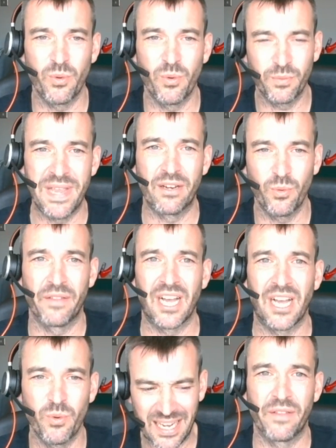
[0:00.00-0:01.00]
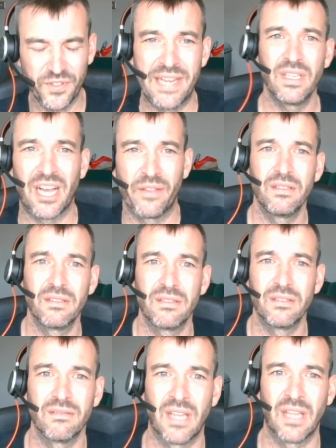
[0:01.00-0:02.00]
with being on the album cover,
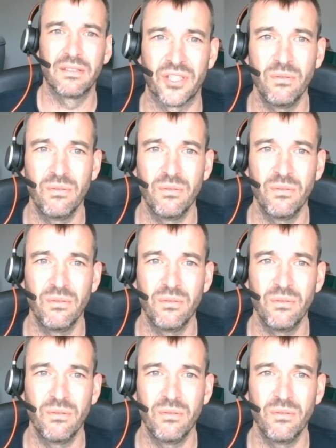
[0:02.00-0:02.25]
and that'll do.